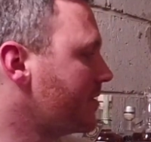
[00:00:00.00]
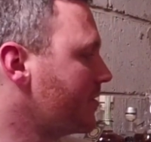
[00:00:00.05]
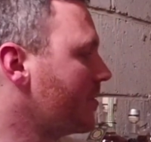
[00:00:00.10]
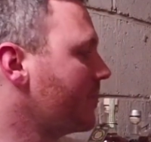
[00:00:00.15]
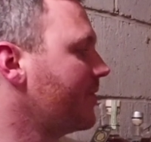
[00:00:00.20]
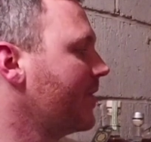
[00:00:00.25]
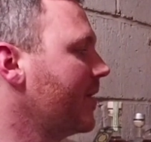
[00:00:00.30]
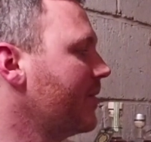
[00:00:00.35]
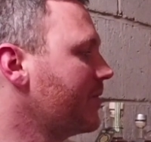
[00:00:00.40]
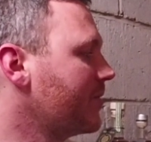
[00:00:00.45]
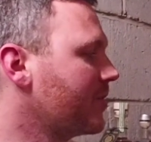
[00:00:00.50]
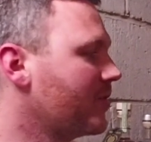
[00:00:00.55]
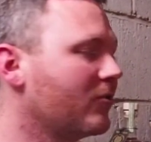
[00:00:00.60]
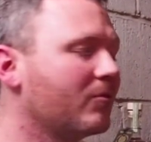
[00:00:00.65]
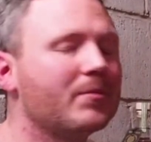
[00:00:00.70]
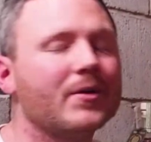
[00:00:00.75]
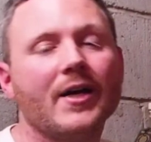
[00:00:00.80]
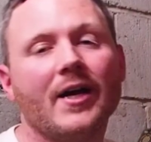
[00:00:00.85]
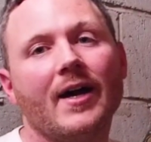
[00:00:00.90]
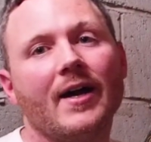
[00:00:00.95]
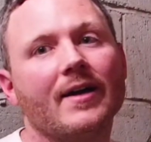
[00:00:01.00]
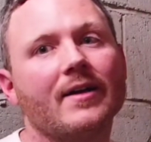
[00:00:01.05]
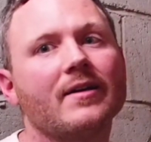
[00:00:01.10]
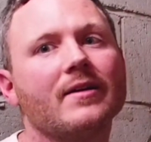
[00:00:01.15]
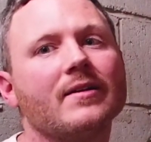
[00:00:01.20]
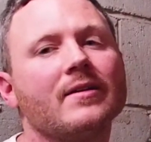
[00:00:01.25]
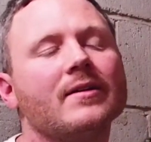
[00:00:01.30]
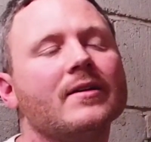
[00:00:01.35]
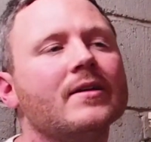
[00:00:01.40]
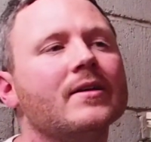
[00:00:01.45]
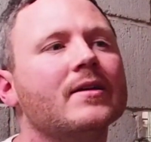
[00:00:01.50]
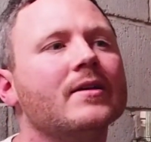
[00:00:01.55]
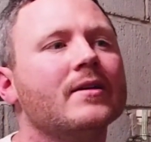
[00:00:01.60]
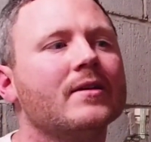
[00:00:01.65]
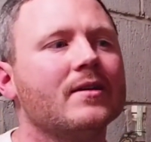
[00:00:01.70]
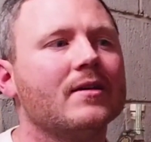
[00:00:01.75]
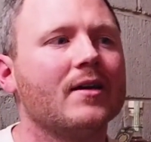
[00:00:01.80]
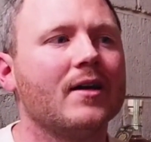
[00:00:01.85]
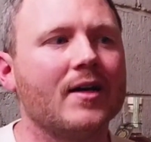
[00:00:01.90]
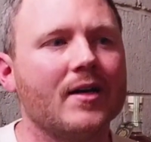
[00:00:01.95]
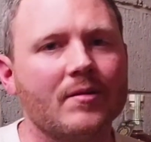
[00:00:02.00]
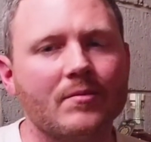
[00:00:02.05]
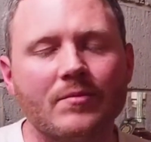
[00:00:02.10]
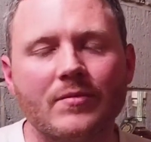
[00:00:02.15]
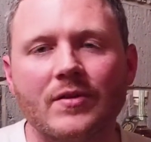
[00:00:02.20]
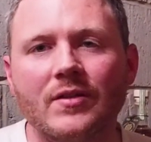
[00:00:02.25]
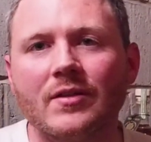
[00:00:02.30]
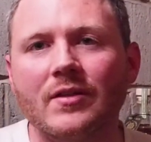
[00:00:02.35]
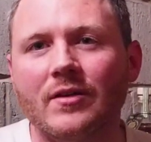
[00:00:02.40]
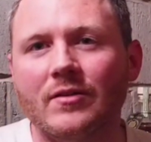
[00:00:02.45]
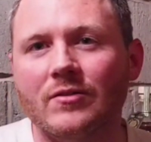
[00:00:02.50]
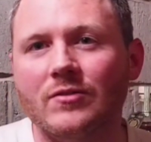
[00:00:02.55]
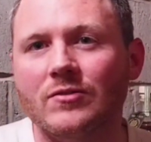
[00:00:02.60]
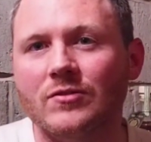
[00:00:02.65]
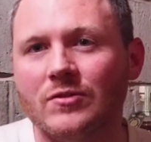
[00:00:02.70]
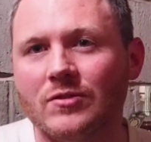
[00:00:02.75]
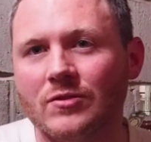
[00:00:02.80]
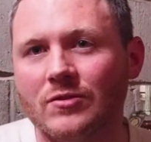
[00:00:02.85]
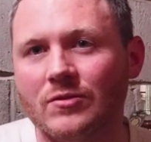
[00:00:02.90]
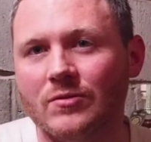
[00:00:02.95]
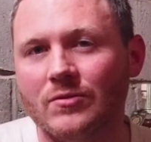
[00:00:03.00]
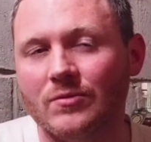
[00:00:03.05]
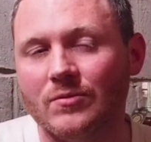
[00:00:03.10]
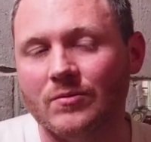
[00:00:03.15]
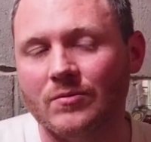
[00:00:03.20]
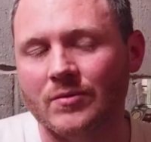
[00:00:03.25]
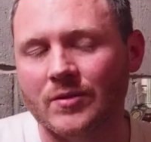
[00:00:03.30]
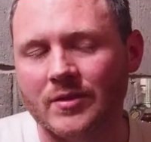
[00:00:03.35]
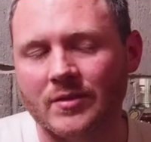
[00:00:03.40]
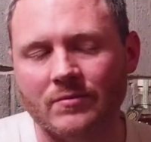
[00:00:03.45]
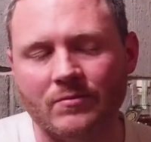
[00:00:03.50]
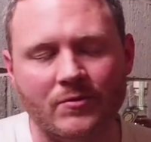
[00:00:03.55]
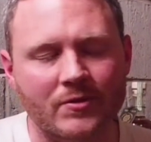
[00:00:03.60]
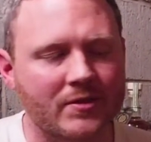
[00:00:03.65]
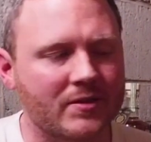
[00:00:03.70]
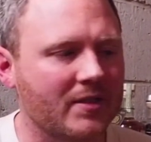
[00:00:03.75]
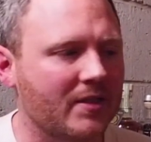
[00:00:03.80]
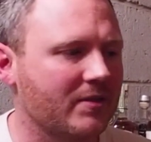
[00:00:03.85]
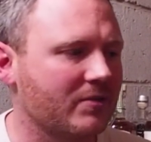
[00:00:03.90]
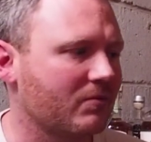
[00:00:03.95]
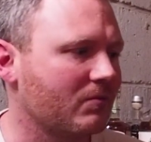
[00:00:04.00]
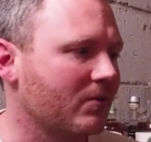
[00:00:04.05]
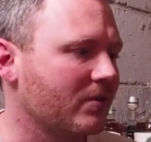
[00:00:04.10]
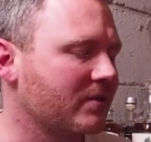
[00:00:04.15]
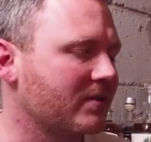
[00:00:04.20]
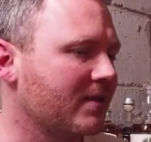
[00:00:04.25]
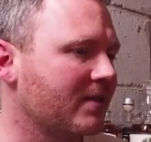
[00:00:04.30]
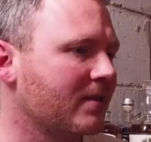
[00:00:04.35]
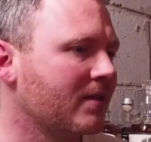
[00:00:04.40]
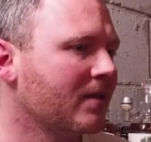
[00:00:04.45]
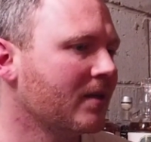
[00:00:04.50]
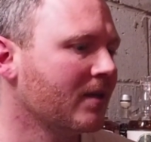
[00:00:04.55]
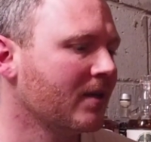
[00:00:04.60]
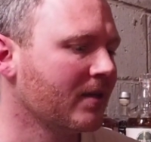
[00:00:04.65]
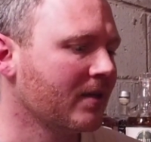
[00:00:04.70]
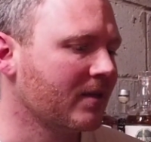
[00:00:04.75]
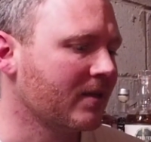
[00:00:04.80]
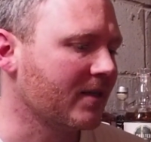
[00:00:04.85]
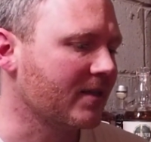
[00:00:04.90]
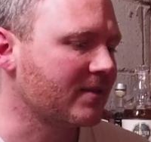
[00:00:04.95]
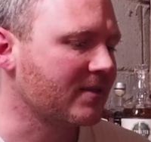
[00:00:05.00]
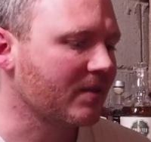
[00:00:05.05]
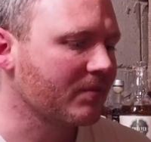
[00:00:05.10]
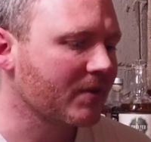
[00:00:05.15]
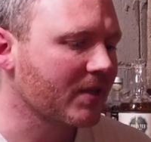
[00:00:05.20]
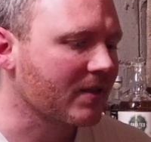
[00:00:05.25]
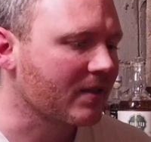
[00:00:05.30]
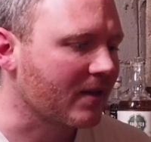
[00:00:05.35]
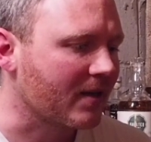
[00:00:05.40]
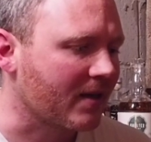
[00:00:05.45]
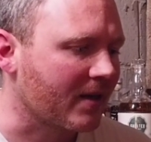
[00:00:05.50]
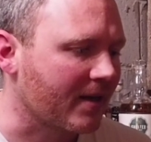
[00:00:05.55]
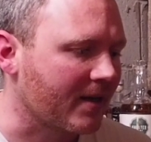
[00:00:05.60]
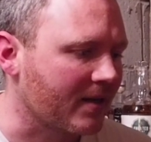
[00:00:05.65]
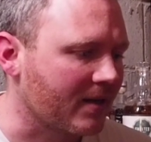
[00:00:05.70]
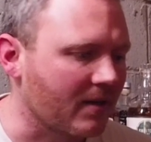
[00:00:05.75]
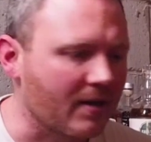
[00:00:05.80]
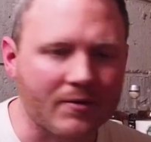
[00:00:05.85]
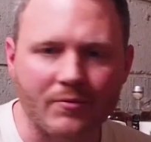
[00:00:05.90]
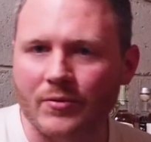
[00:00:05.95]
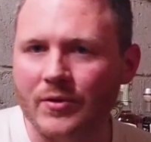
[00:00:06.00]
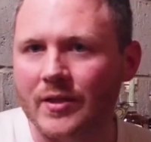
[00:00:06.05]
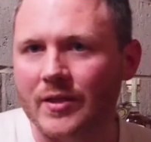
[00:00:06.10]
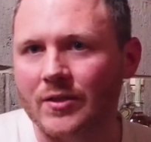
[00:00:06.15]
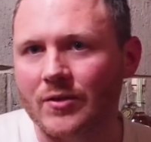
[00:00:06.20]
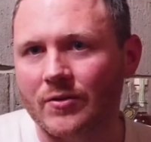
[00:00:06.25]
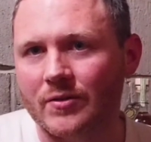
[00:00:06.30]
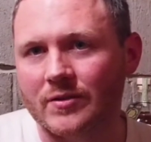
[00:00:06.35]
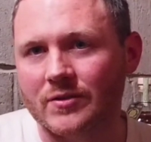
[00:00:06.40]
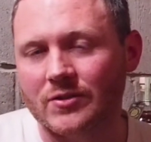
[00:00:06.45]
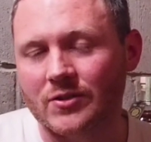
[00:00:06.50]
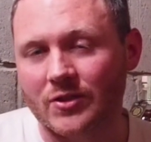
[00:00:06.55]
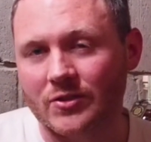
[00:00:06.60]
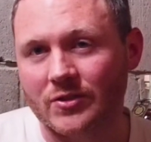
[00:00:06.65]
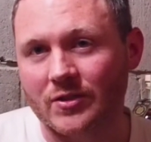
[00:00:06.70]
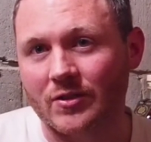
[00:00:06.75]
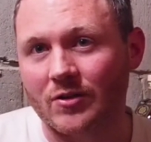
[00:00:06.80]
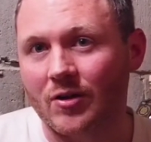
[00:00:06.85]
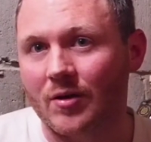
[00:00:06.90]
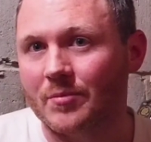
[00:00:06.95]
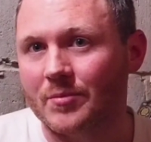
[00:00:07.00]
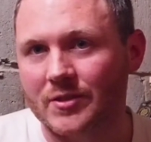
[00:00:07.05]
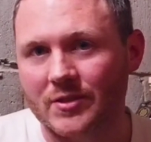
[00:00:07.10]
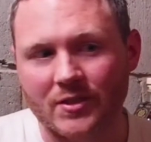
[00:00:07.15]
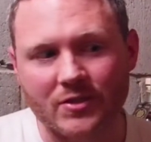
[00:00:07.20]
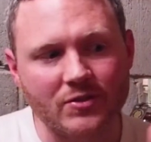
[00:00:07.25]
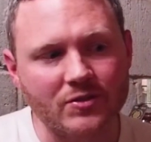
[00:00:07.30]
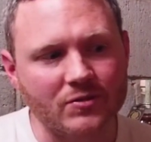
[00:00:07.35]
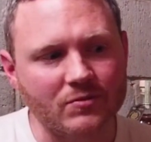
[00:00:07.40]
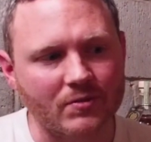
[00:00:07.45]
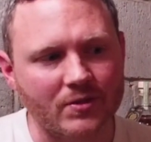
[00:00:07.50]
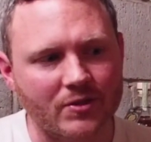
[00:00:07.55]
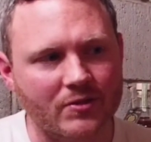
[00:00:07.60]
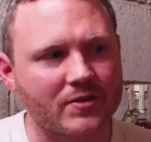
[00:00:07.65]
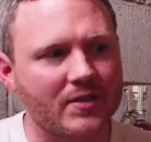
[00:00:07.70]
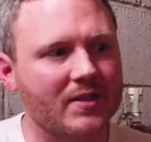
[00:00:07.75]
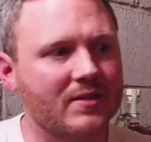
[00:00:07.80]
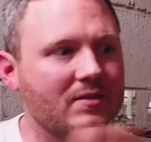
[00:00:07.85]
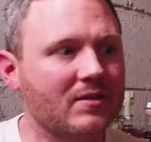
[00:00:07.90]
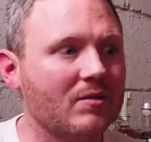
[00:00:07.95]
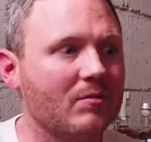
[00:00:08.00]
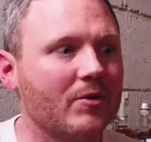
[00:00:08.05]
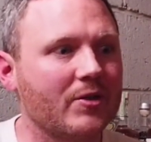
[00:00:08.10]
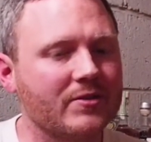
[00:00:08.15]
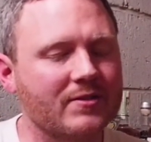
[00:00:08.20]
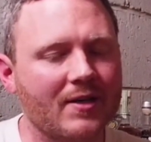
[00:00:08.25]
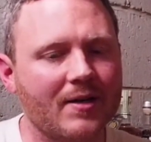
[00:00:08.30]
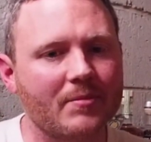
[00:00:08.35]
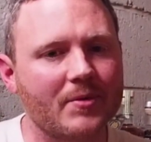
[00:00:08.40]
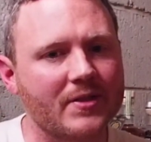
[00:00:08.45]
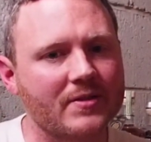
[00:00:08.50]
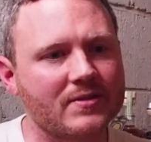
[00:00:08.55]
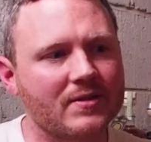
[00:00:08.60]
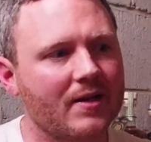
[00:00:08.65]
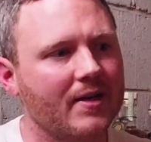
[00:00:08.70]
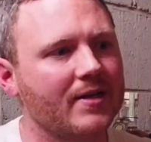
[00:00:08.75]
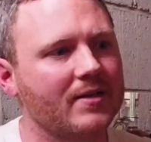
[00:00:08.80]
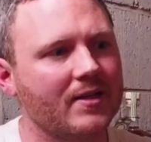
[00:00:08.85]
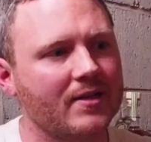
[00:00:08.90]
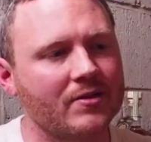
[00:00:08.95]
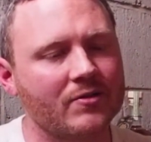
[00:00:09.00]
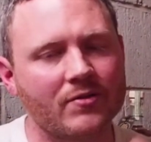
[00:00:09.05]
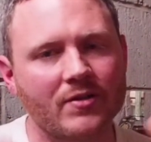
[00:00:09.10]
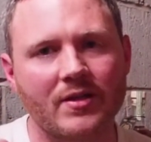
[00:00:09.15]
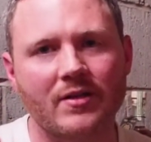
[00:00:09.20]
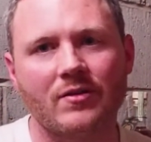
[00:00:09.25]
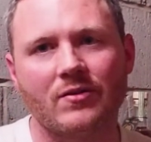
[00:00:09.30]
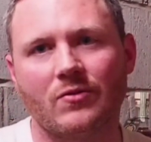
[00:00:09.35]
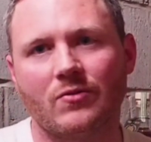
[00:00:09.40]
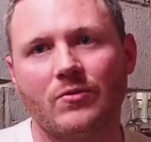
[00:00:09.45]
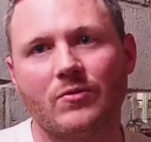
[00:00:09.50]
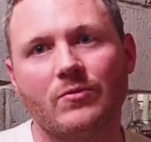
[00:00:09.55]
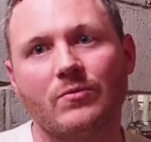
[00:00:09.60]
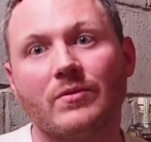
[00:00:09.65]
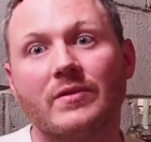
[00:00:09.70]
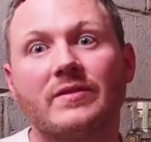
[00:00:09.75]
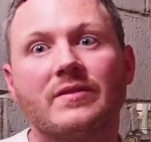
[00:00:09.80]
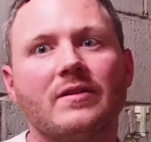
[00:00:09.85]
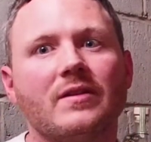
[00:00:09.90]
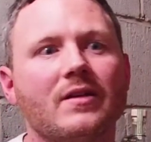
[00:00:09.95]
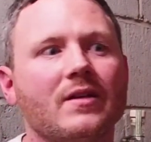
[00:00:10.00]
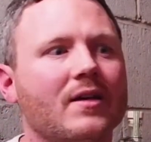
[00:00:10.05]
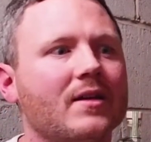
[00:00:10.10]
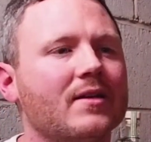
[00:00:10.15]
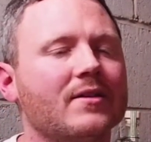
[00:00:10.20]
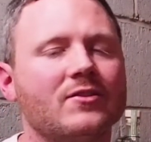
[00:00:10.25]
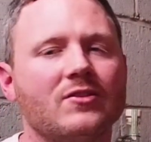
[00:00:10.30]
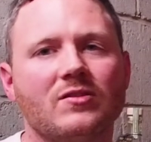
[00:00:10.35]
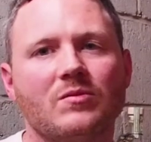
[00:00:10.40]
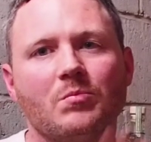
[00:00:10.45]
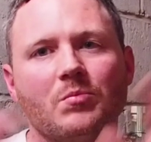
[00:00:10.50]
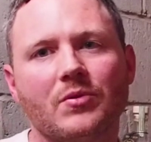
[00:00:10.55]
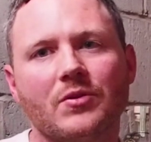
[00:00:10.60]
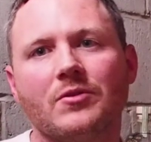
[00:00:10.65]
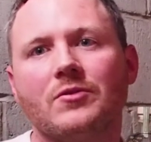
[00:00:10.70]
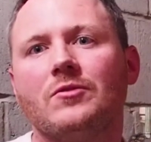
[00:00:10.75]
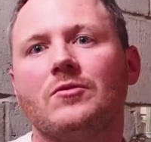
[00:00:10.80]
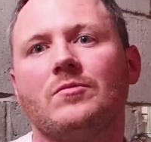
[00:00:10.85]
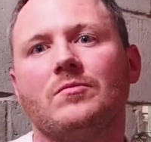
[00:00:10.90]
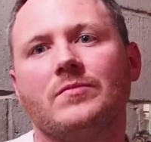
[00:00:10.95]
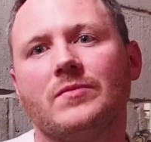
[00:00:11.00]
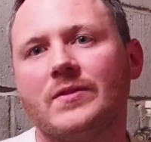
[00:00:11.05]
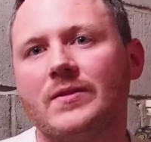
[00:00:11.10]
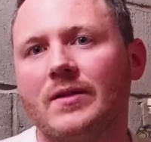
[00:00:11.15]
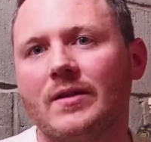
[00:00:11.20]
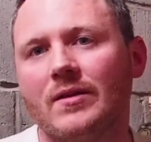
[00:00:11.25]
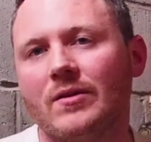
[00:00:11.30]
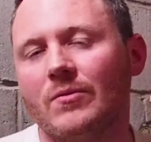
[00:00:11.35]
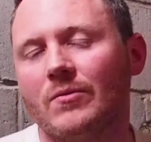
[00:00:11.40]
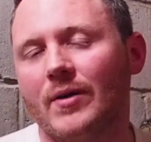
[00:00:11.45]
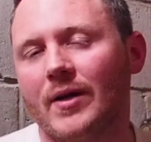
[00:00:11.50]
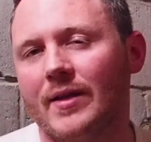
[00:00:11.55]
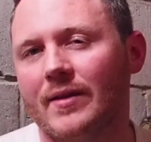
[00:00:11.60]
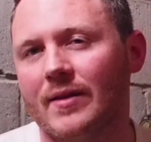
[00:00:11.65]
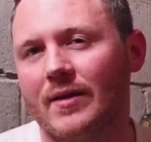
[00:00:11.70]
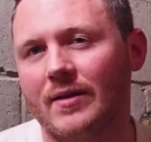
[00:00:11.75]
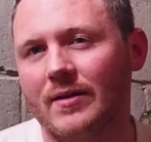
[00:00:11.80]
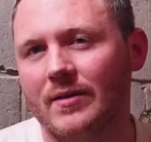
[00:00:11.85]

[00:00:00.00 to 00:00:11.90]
So if I were to go back, the other two would taste worse. And it's something that I really notice judging competitions when you're tasting them all side by side and you get an old whiskey and it just blooms in a way that